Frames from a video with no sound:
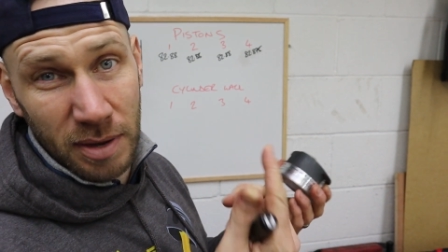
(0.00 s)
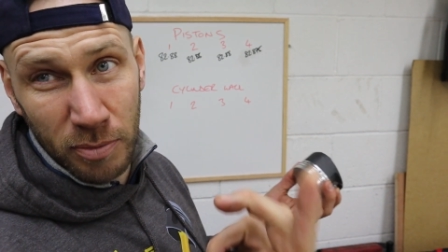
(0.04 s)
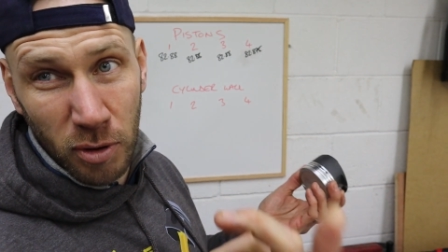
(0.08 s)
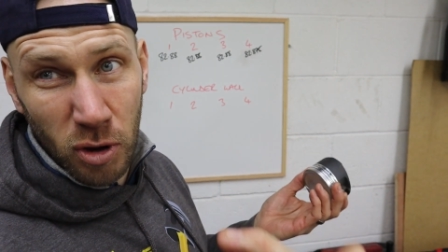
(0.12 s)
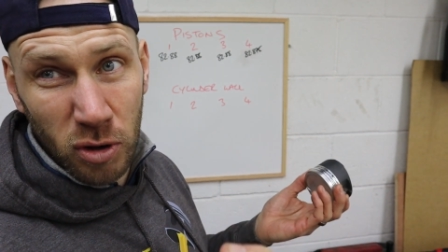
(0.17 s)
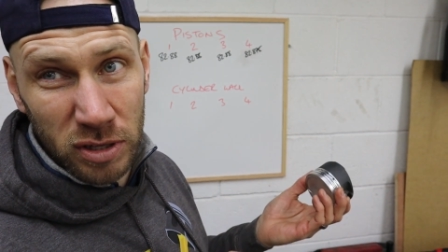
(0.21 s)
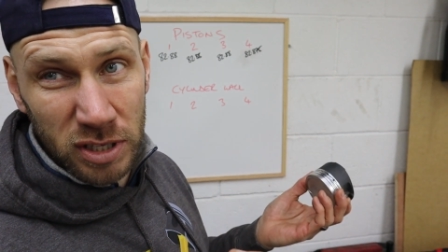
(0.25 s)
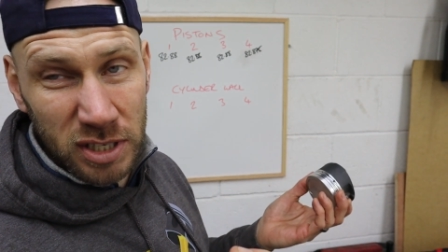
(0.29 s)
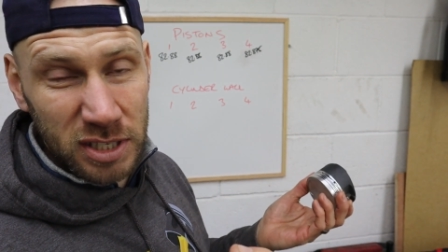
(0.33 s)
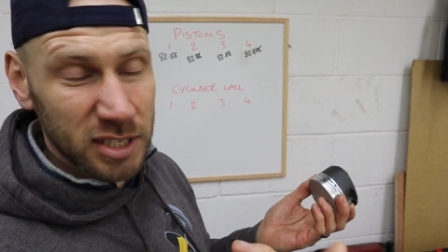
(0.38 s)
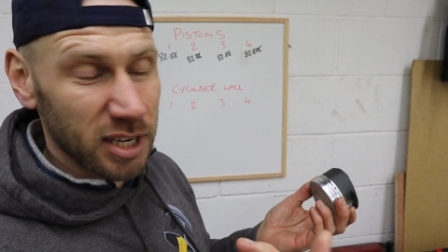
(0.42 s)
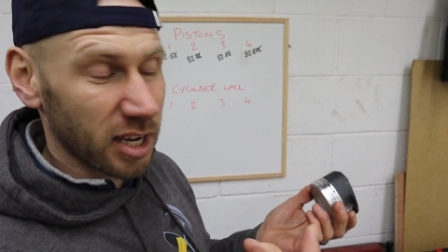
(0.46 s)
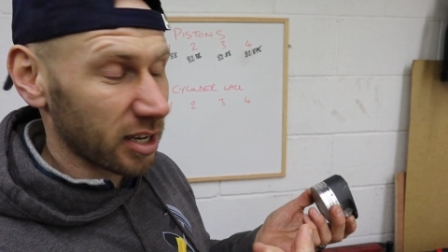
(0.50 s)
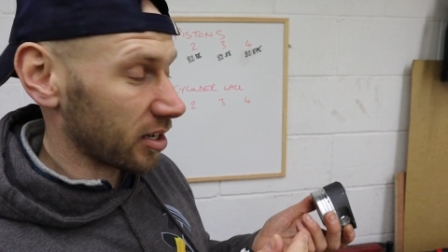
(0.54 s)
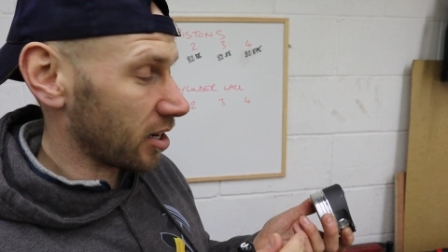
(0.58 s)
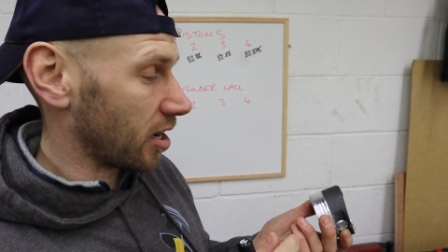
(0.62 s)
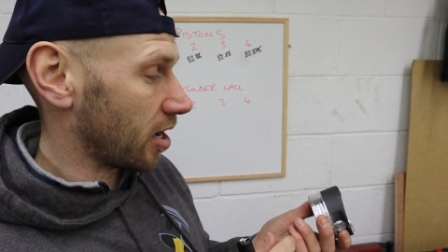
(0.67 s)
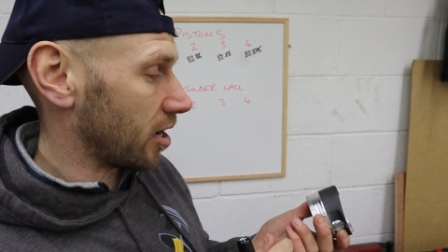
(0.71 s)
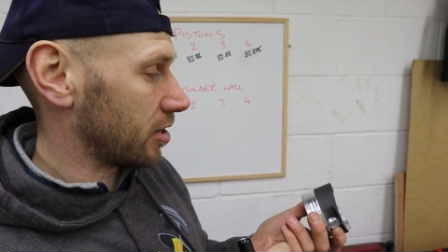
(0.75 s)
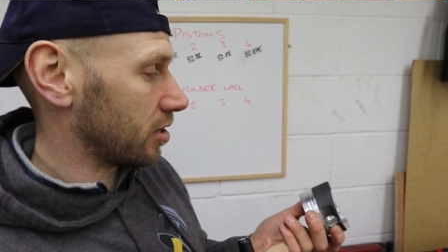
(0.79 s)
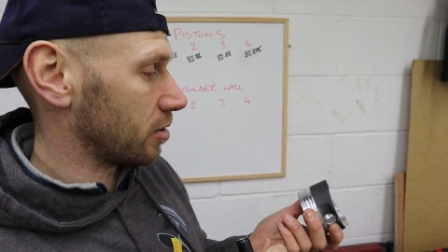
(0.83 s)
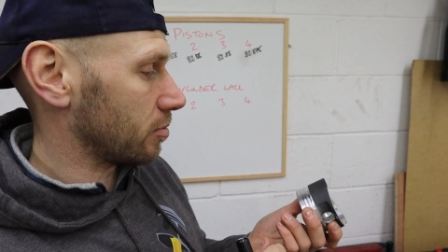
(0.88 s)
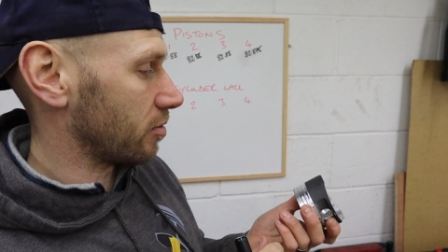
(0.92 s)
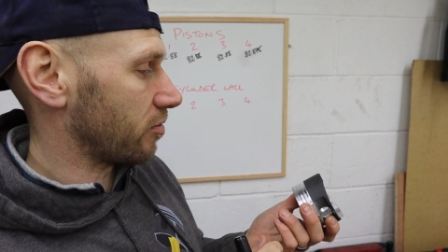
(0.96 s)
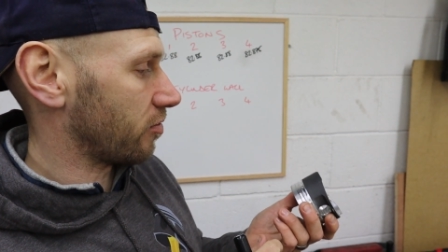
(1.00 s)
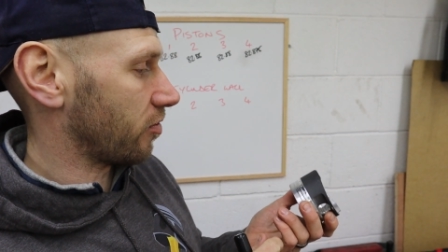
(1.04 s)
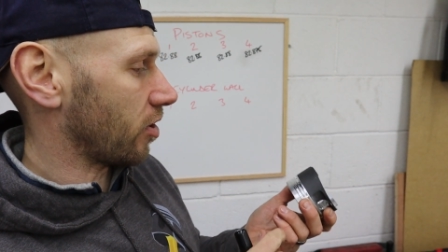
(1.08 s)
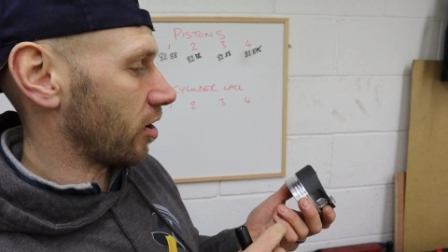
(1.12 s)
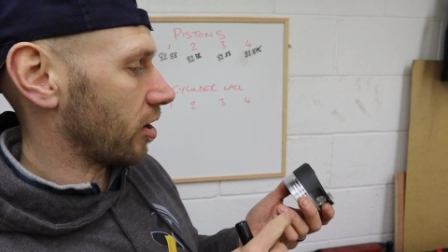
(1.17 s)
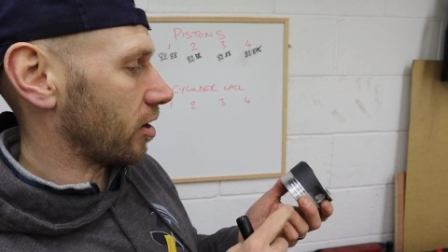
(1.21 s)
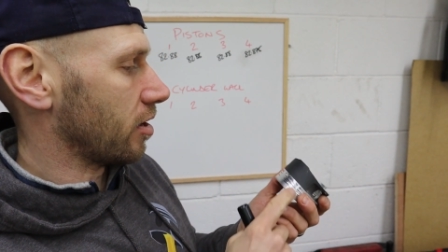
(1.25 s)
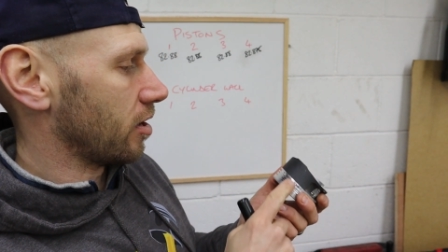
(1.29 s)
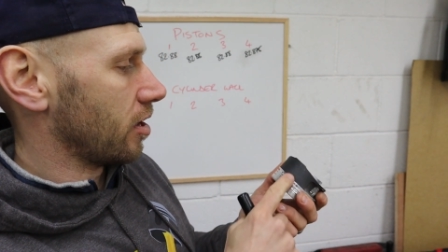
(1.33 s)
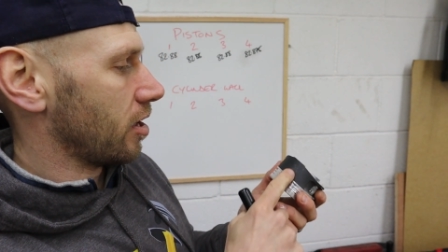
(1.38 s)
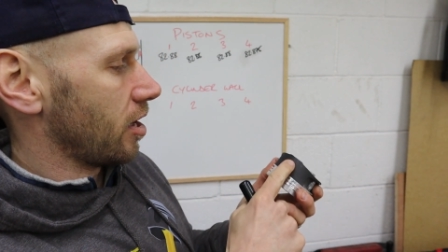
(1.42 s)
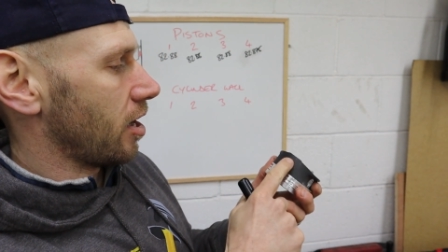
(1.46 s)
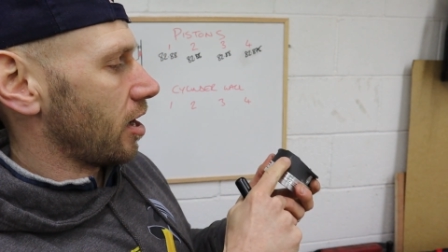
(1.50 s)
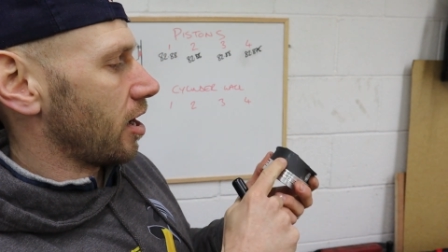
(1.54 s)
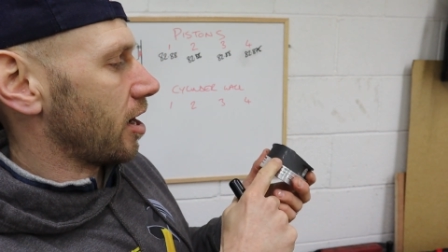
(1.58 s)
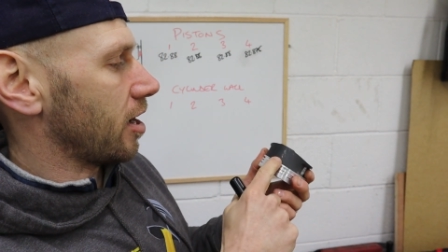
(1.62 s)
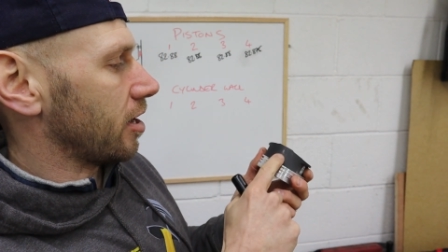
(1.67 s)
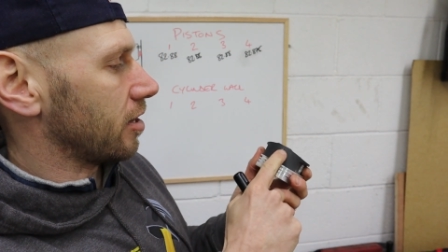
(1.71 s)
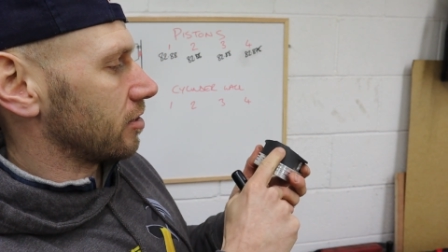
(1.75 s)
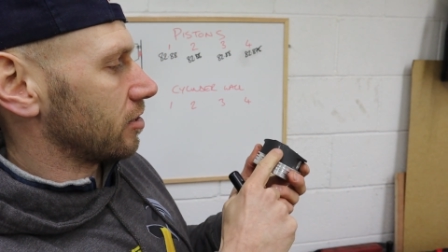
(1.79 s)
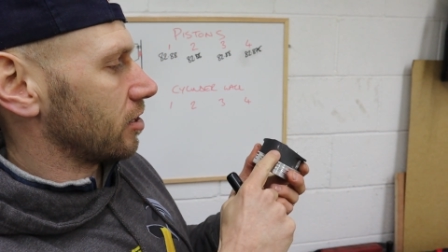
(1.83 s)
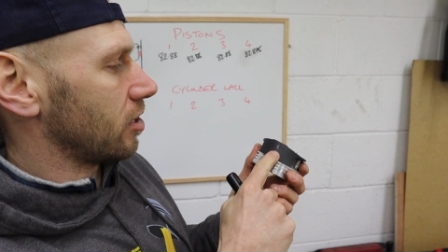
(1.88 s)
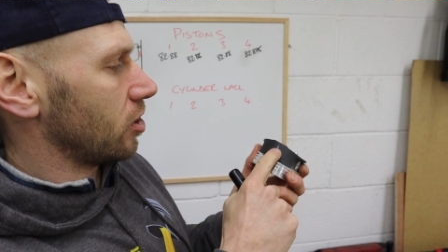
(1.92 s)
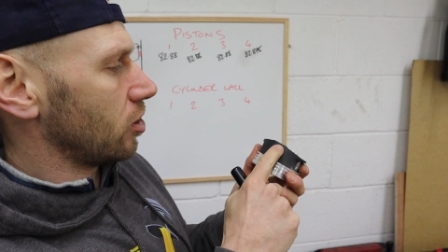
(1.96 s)
I bought these second hand to be fair,
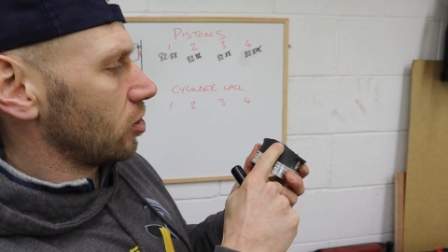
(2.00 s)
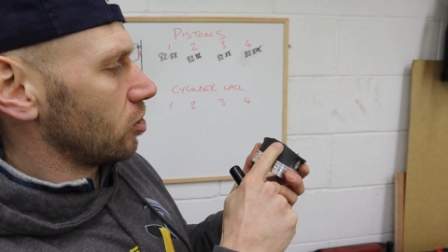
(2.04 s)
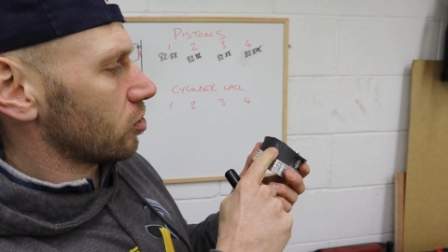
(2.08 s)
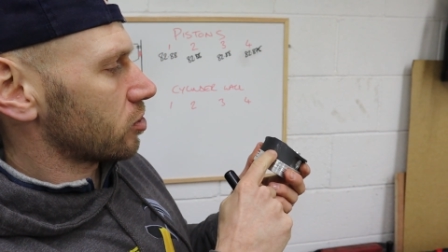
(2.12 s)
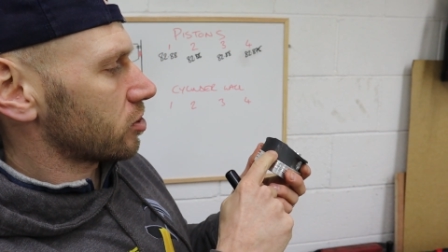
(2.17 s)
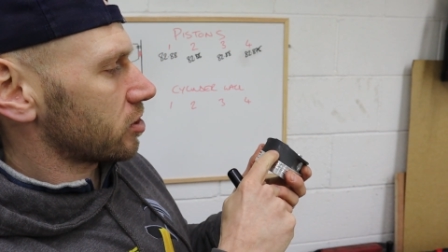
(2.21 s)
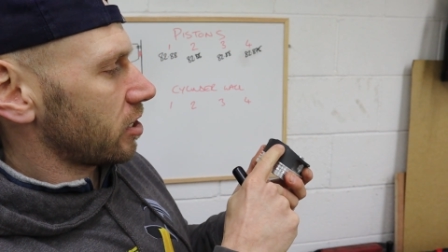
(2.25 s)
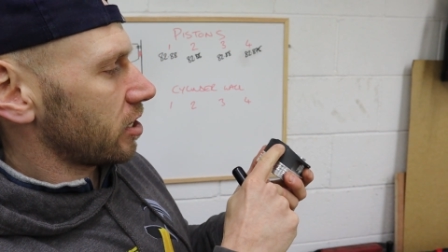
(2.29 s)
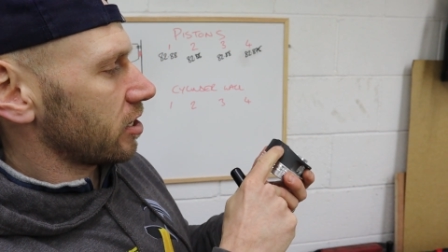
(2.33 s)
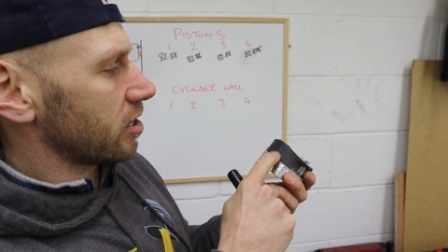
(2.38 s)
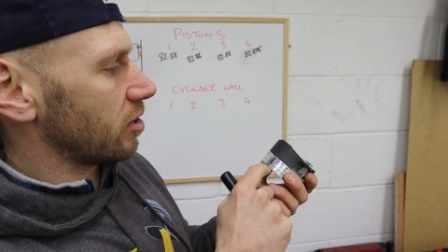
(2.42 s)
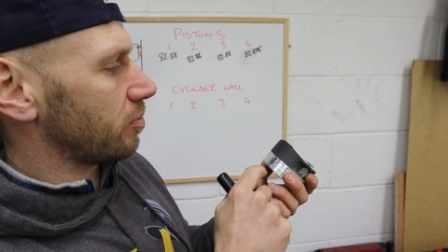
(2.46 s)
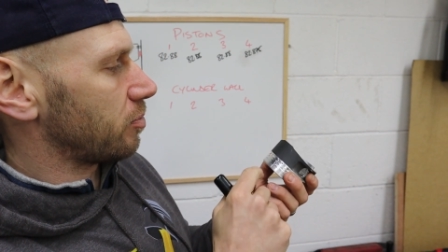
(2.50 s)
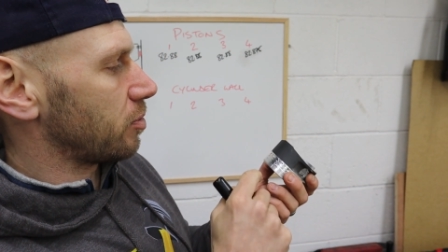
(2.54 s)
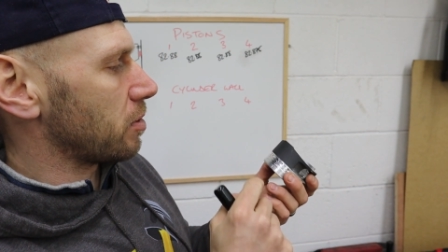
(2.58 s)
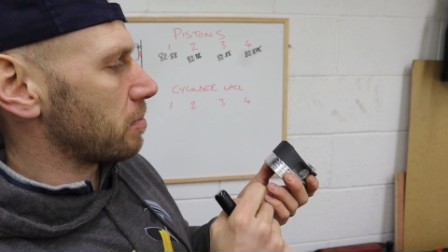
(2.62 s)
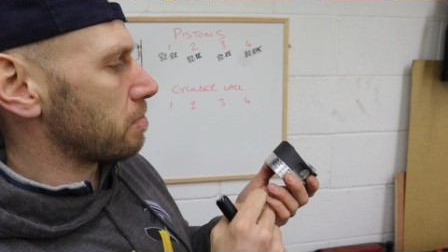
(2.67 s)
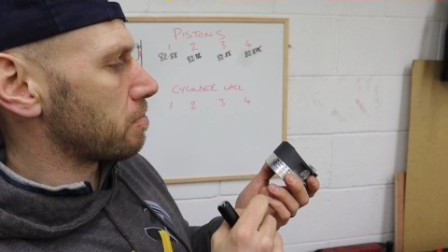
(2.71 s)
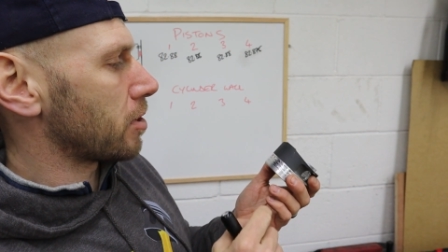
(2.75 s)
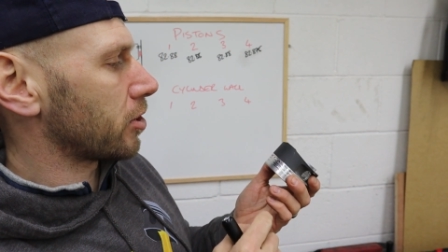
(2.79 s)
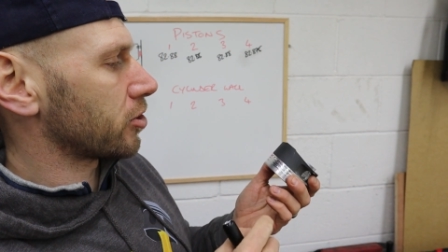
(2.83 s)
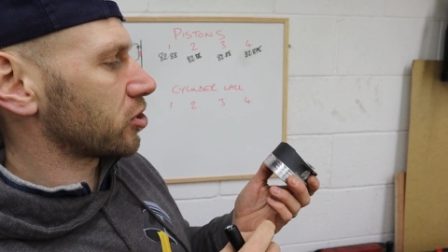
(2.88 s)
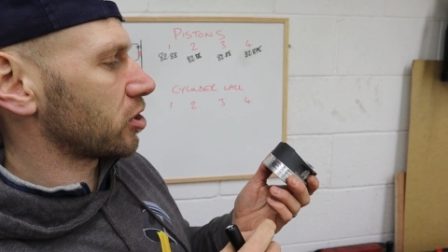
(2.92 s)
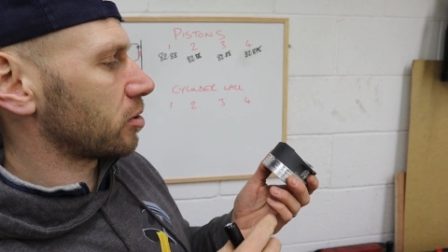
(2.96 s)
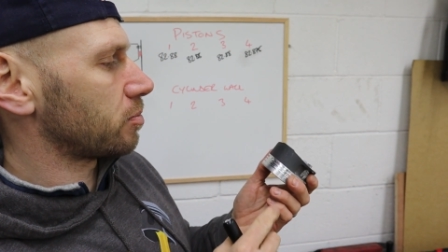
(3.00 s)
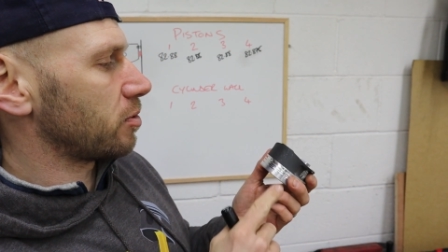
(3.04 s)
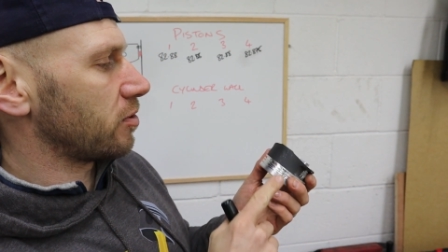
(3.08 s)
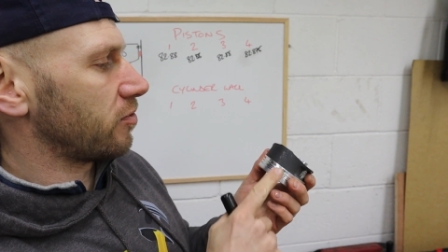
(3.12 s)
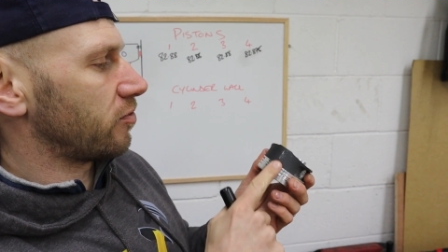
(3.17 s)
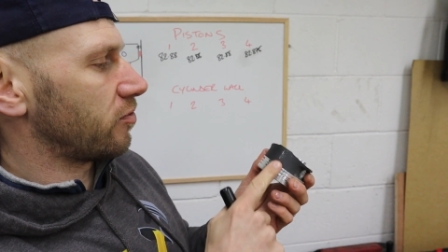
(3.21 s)
and it looks like they've been measured